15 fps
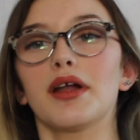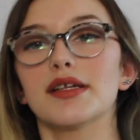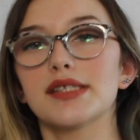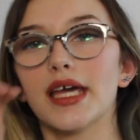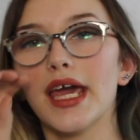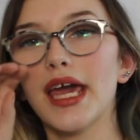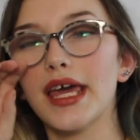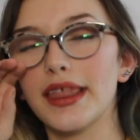and I was
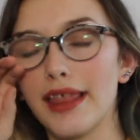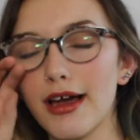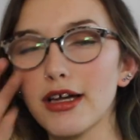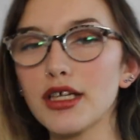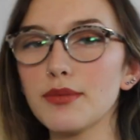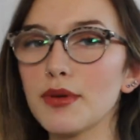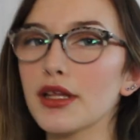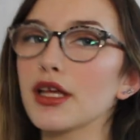like, hey, that
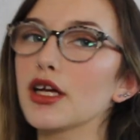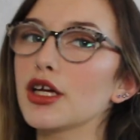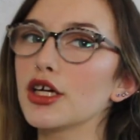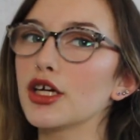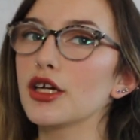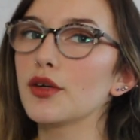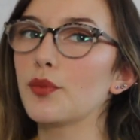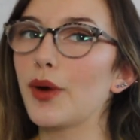could be like a
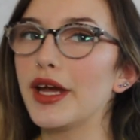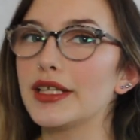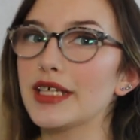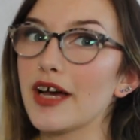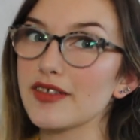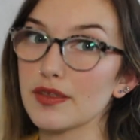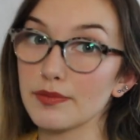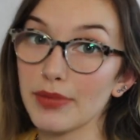good way to
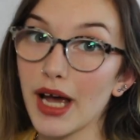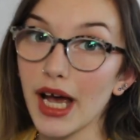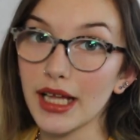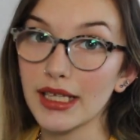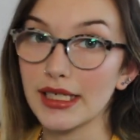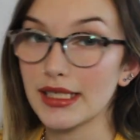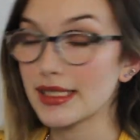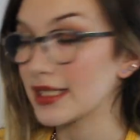have some
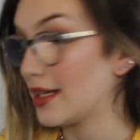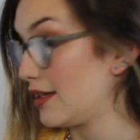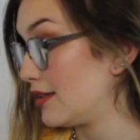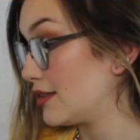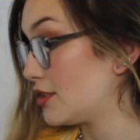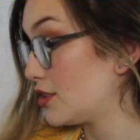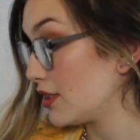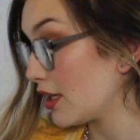palettes.
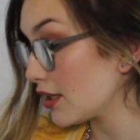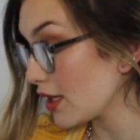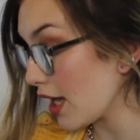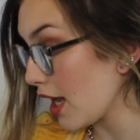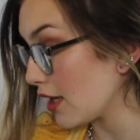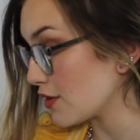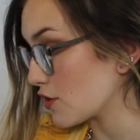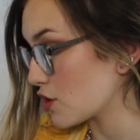She's like,
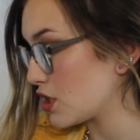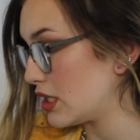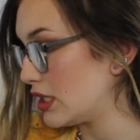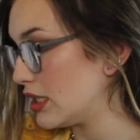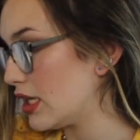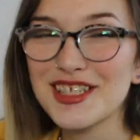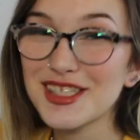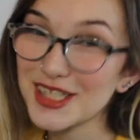
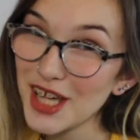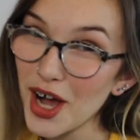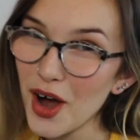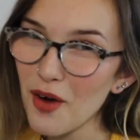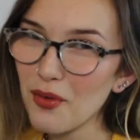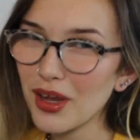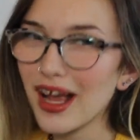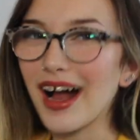yeah.
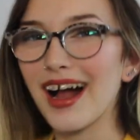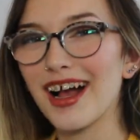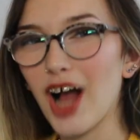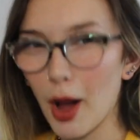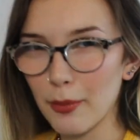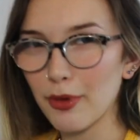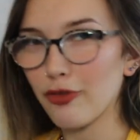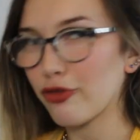So we got a
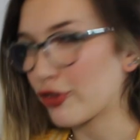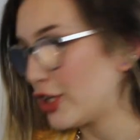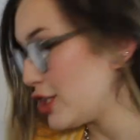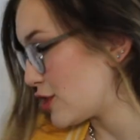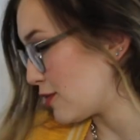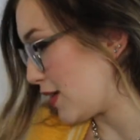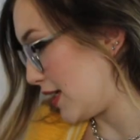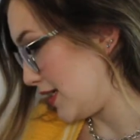couple for
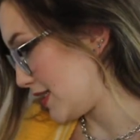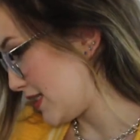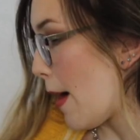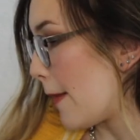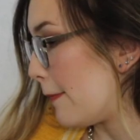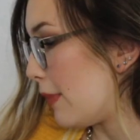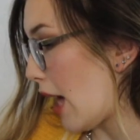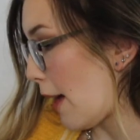each of us.
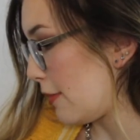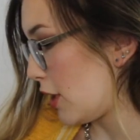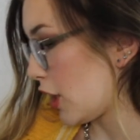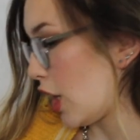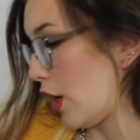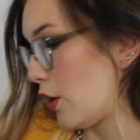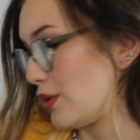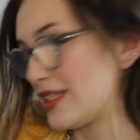But I'm gonna
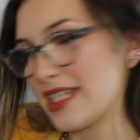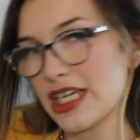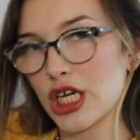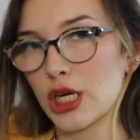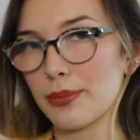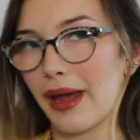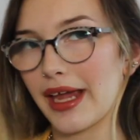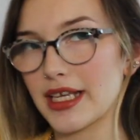go
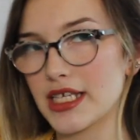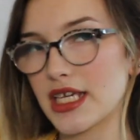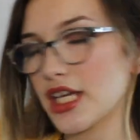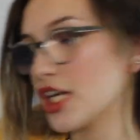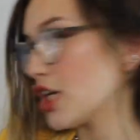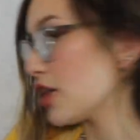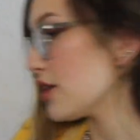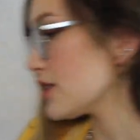tier by
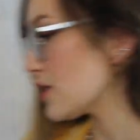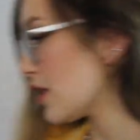tier.